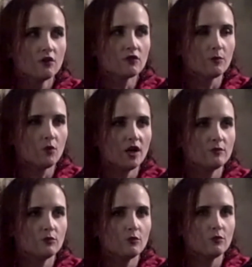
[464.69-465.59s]
from
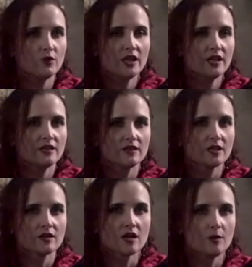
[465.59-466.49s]
what we and
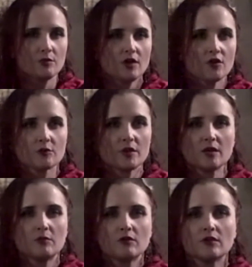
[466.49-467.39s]
like a couple other
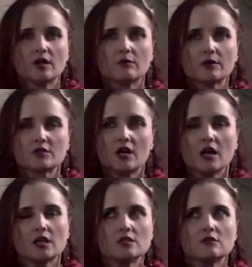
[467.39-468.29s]
people that we were
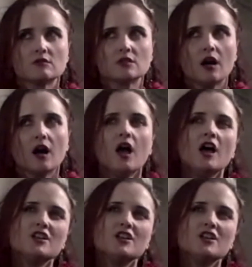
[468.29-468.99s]
talking to saw.